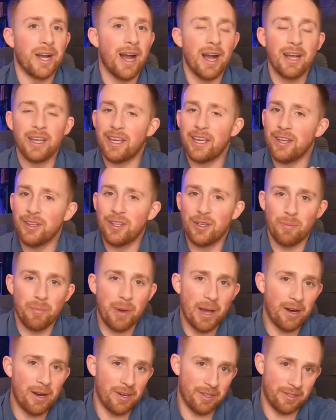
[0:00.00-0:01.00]
We're not
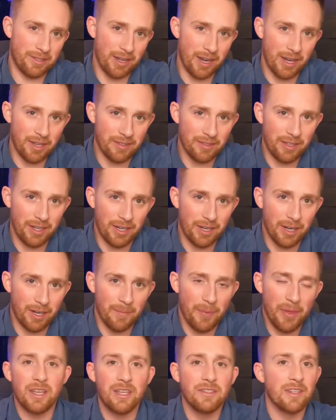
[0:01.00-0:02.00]
killing parasites
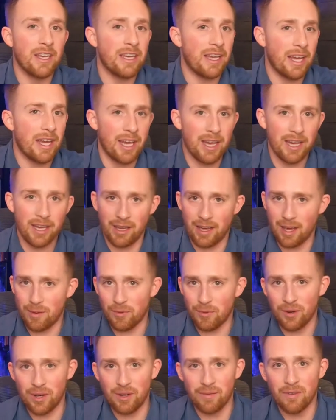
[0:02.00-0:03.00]
here. For things like ick
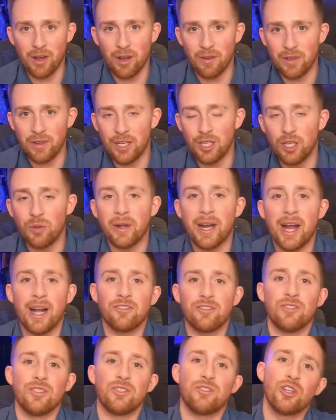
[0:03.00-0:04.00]
and marine velvet, you would
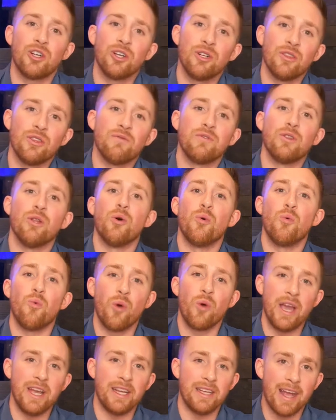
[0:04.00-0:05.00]
actually turn the flow
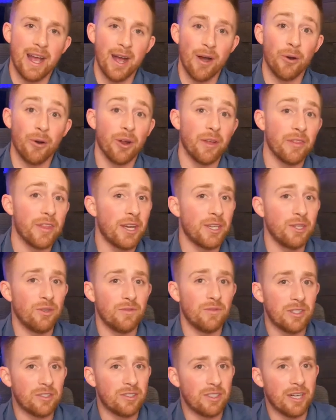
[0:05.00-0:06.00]
way down on
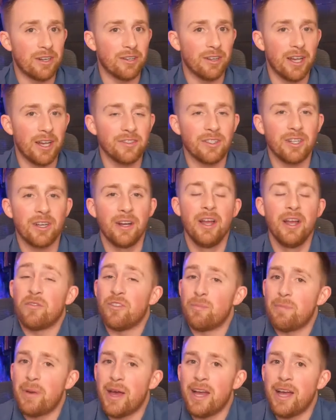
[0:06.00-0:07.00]
that UV sterilizer.
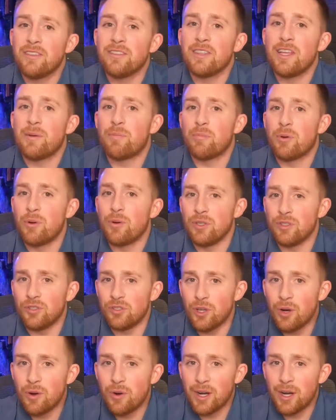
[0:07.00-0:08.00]
But for pests like
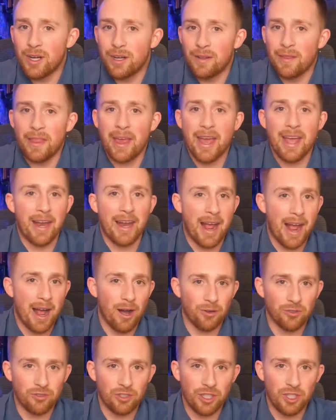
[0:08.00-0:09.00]
protozoa and
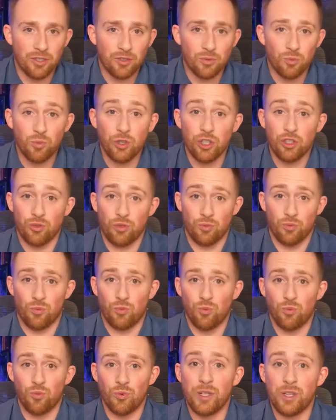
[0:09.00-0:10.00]
algae, which
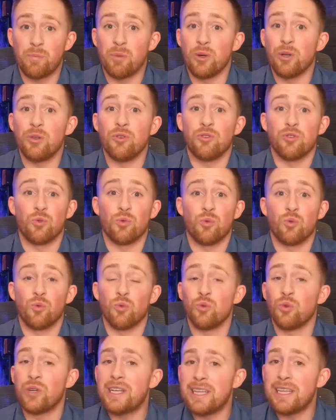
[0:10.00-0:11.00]
reproduce
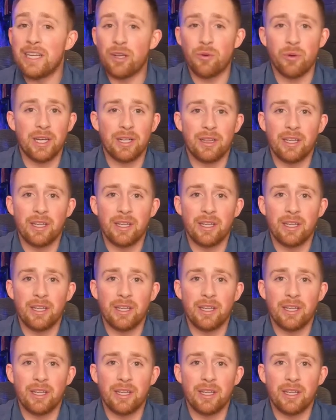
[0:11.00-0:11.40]
really